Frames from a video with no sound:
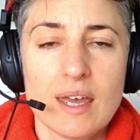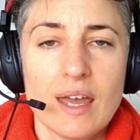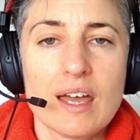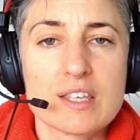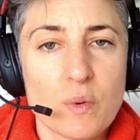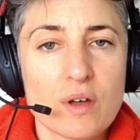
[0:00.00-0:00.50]

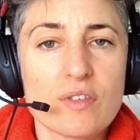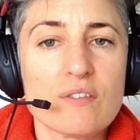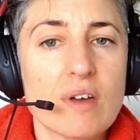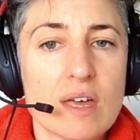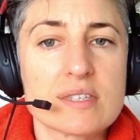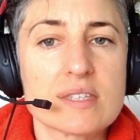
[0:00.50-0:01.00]
It's worth
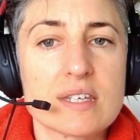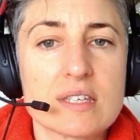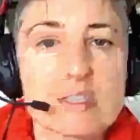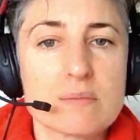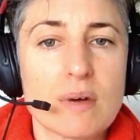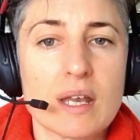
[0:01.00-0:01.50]
investing
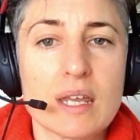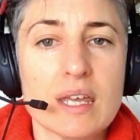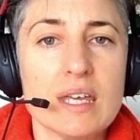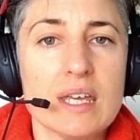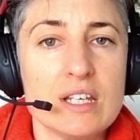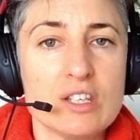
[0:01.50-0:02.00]
some
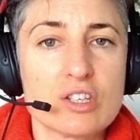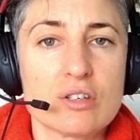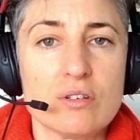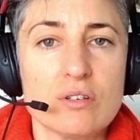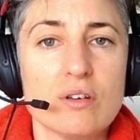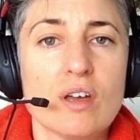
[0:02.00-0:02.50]
money
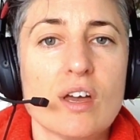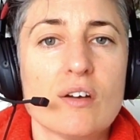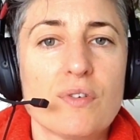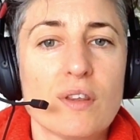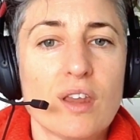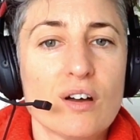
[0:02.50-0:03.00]
into
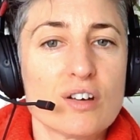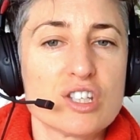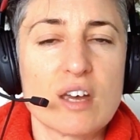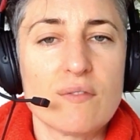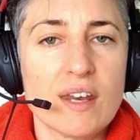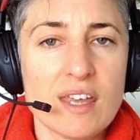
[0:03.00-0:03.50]
for
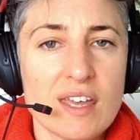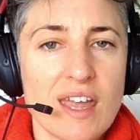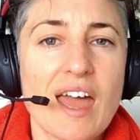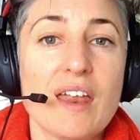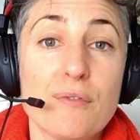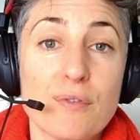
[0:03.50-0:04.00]
longevity
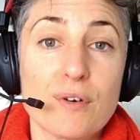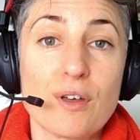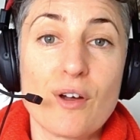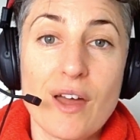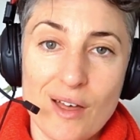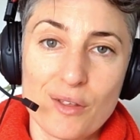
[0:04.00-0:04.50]
and for
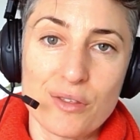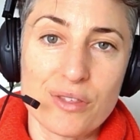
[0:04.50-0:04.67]
your health.